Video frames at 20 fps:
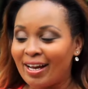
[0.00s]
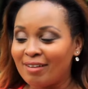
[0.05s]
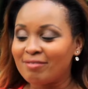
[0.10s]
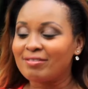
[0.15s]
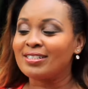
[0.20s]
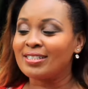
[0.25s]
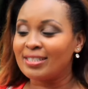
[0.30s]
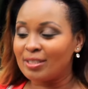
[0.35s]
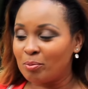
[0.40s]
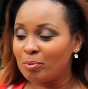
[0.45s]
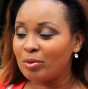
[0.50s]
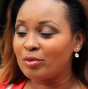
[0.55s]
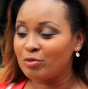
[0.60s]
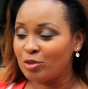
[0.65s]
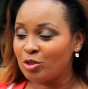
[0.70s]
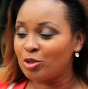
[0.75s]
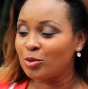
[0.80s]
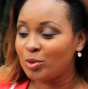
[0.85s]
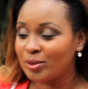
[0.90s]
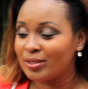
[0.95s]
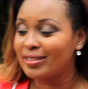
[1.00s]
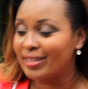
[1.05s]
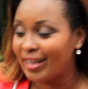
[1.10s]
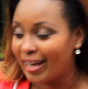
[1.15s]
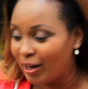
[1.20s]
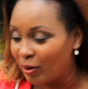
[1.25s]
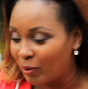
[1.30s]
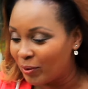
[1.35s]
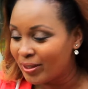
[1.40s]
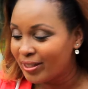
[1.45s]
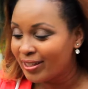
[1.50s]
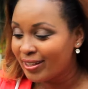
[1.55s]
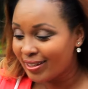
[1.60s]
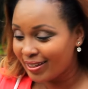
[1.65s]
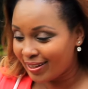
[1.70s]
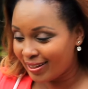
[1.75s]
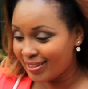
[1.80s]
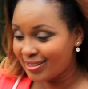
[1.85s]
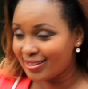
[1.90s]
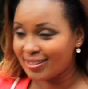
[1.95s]
have a sip of juice now.
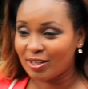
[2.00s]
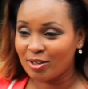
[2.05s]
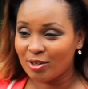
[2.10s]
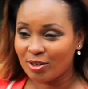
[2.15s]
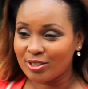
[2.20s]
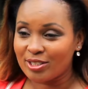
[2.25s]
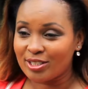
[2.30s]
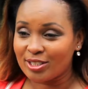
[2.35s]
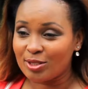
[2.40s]
These are not